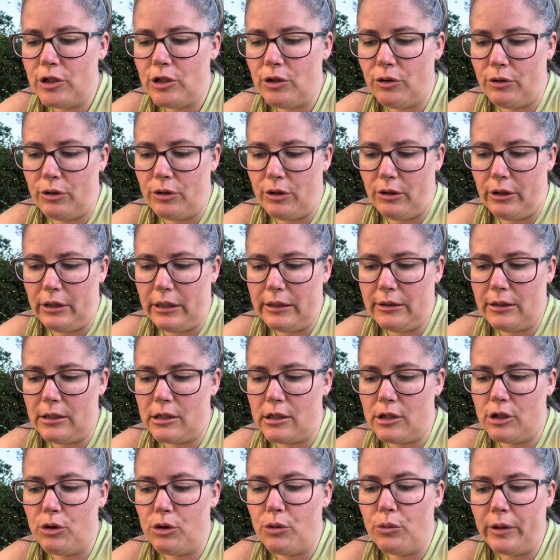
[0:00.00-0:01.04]
you're going to look at the
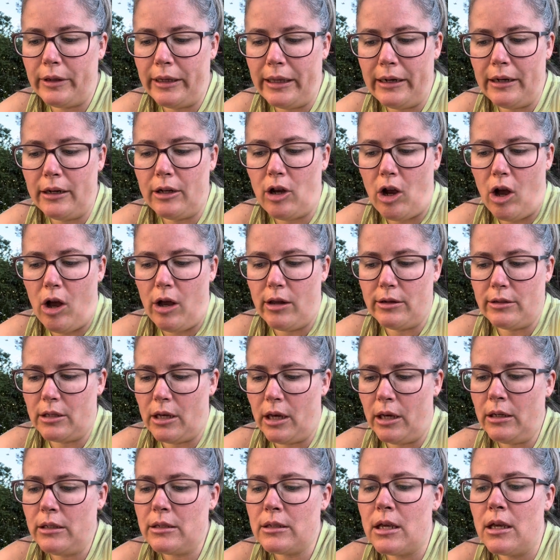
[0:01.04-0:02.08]
suit-related
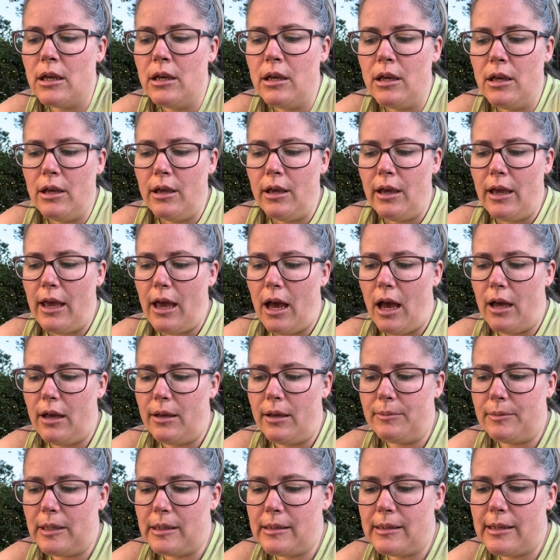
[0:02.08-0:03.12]
conduct
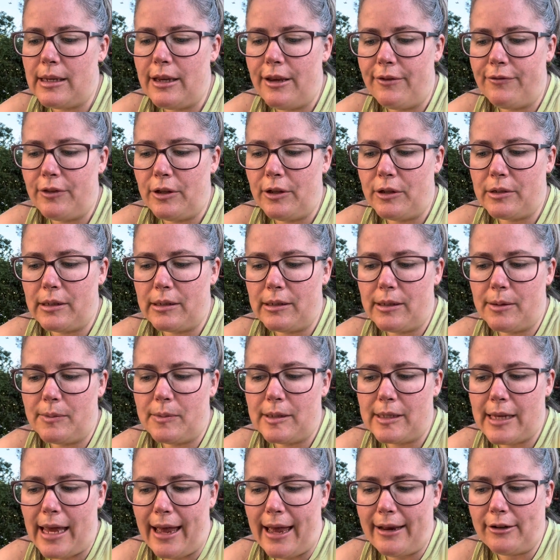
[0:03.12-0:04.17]
to see if there's a
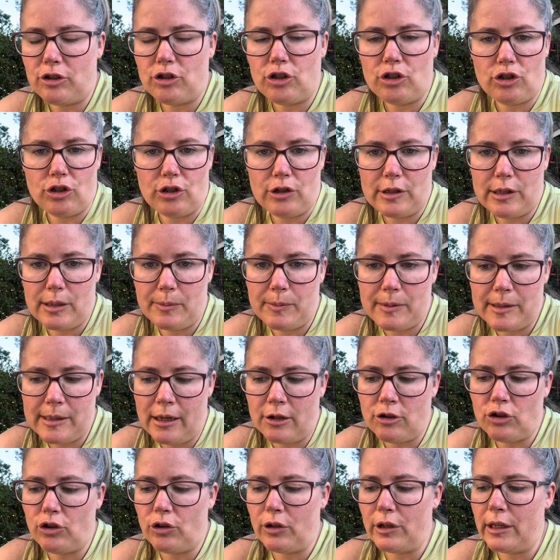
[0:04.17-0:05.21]

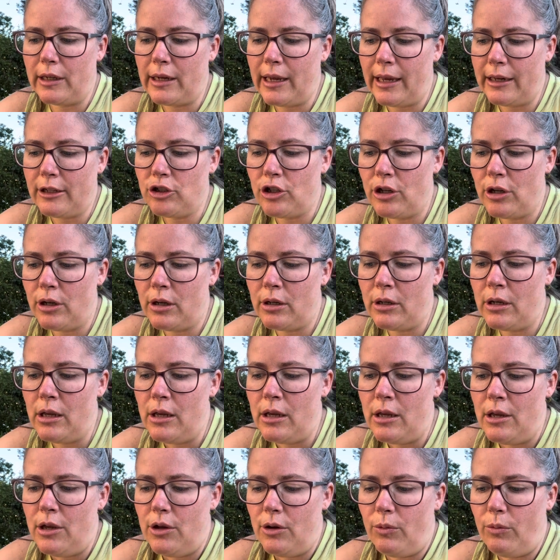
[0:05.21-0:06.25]
substantial connection
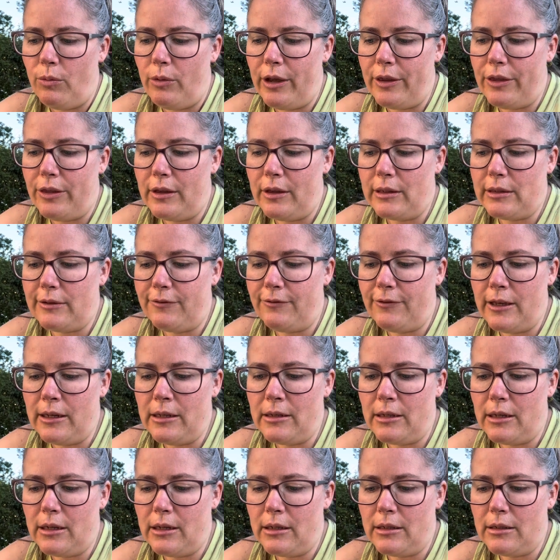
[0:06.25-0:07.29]
with the
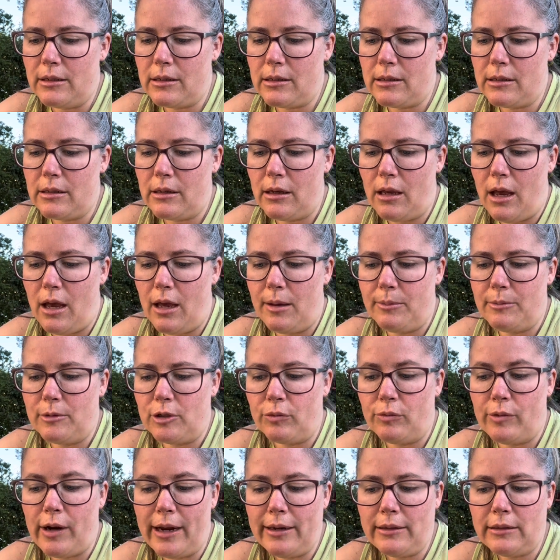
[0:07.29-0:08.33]
defendant's
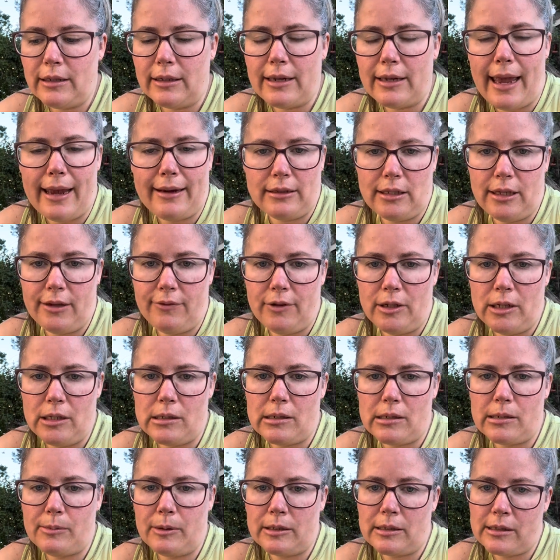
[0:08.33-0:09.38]
directed activities
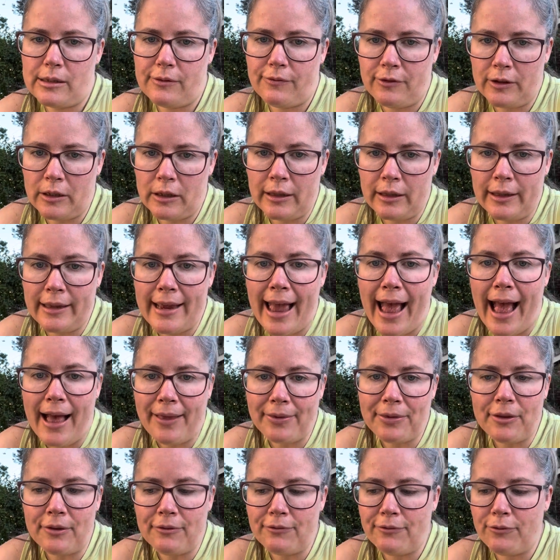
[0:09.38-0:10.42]
specifically
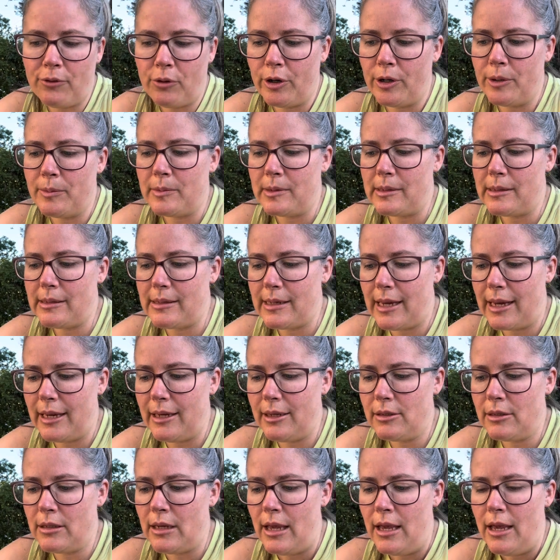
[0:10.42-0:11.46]
at the forum
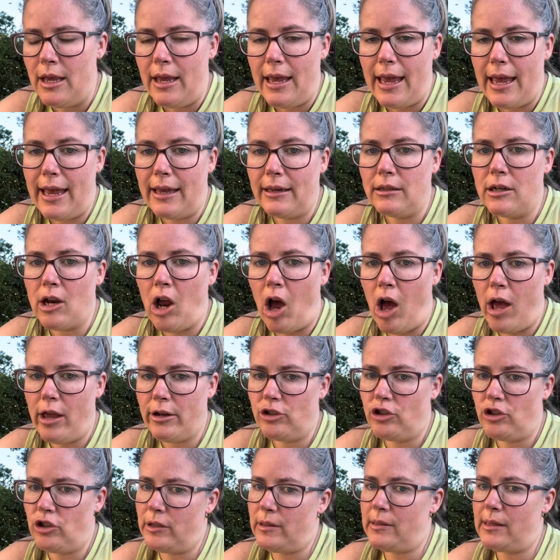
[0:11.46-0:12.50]
state and not
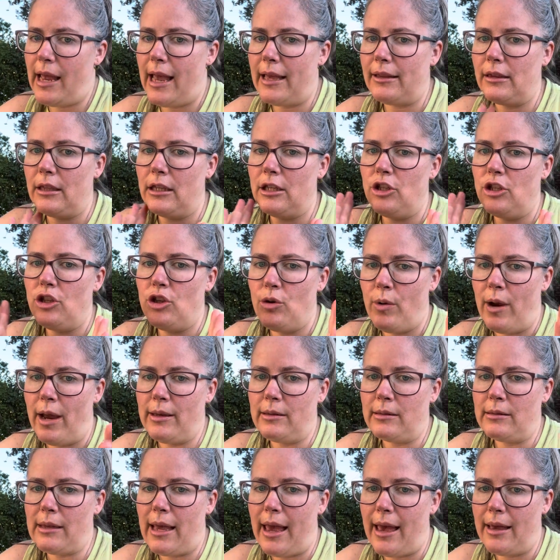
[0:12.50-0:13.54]
just at the
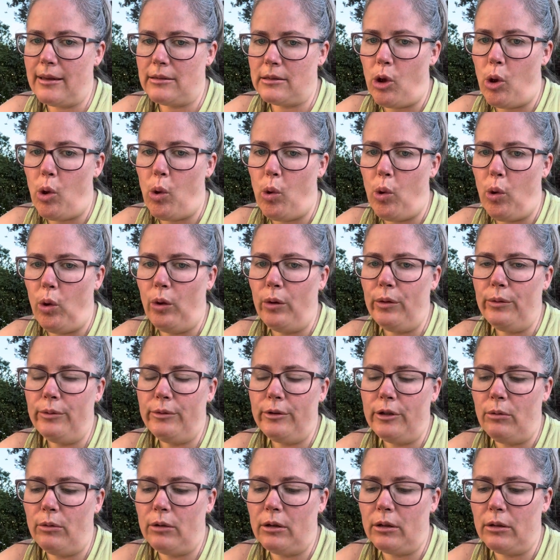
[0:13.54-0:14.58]
U.S. as a whole.
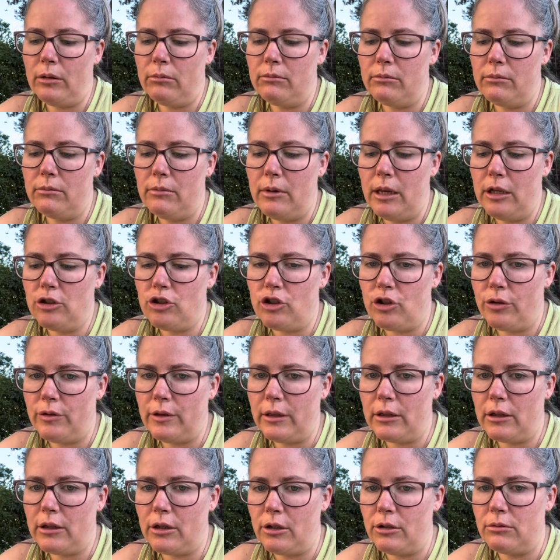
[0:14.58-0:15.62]
You want to make sure
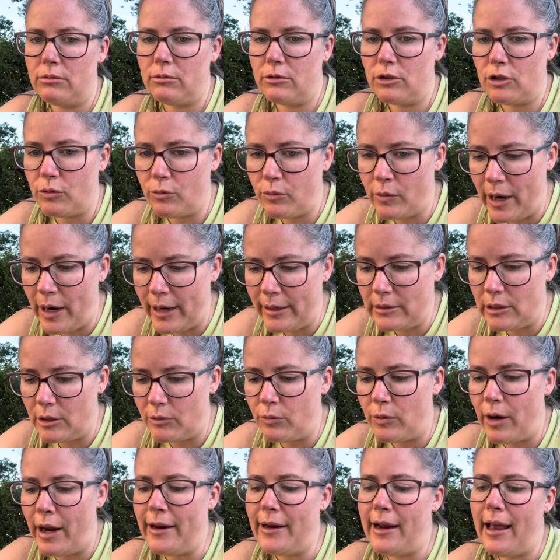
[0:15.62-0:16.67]
that they're directed
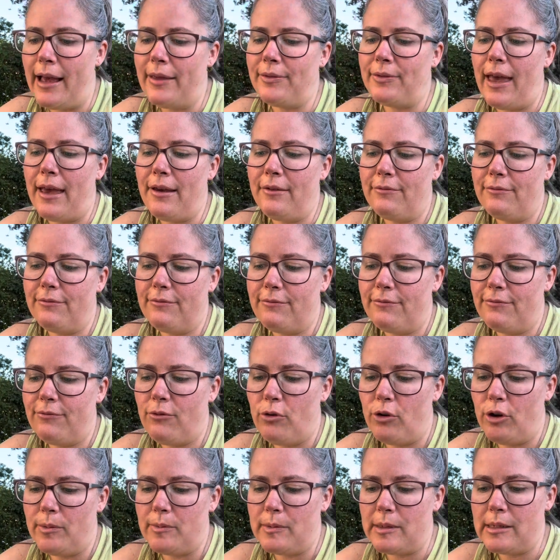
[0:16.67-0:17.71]
right at that
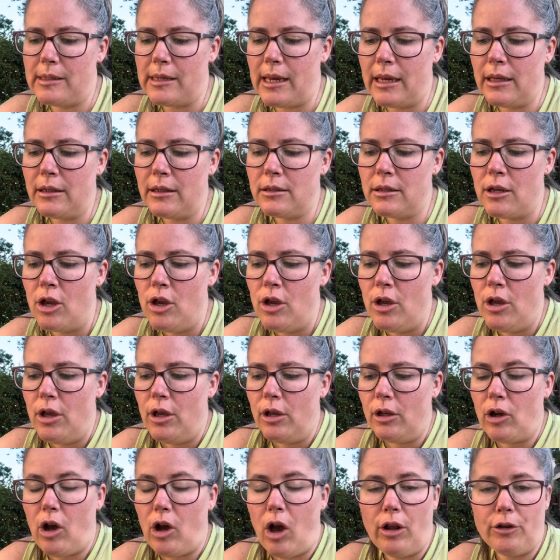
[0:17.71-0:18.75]
forum state.
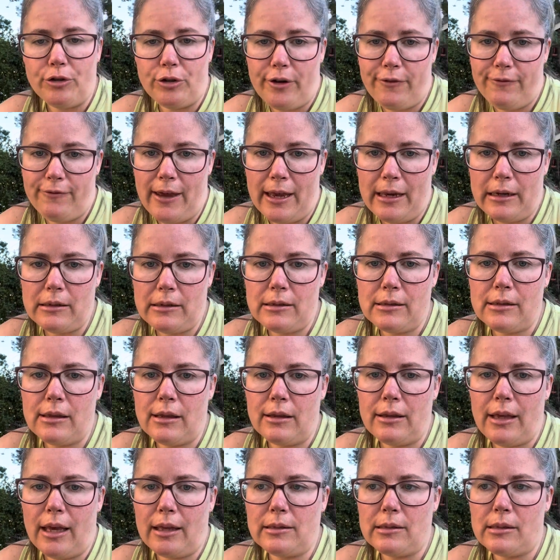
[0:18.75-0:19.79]
Calder effects,
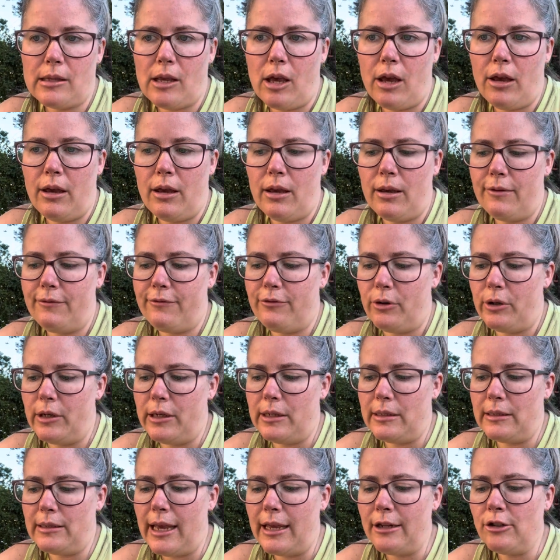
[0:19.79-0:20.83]
that's for
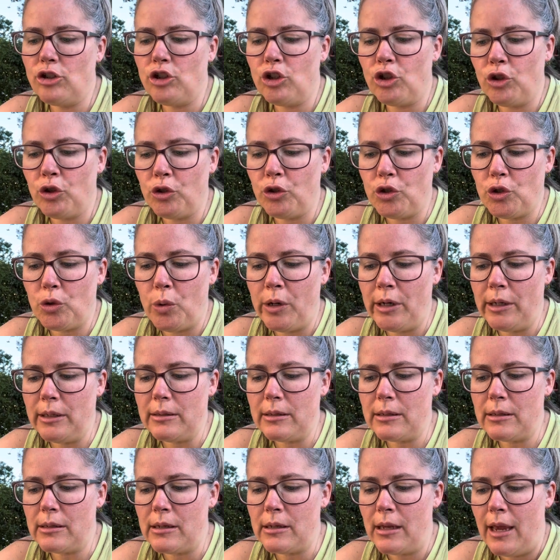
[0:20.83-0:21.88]
intentional
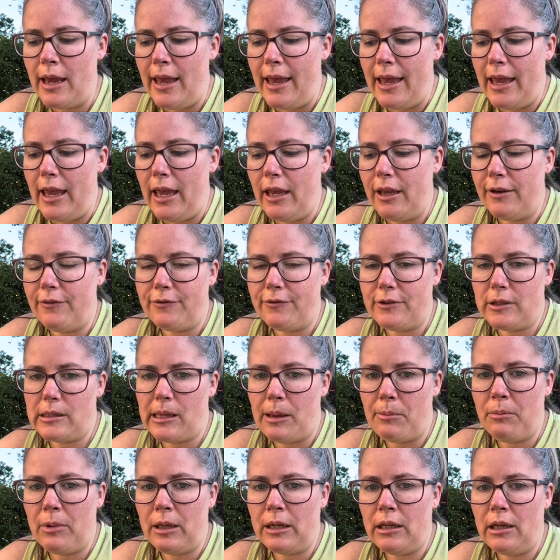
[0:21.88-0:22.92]
torts. If
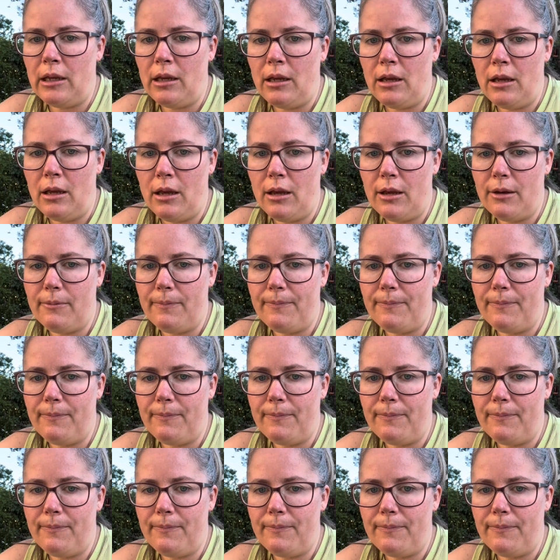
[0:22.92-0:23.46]
somebody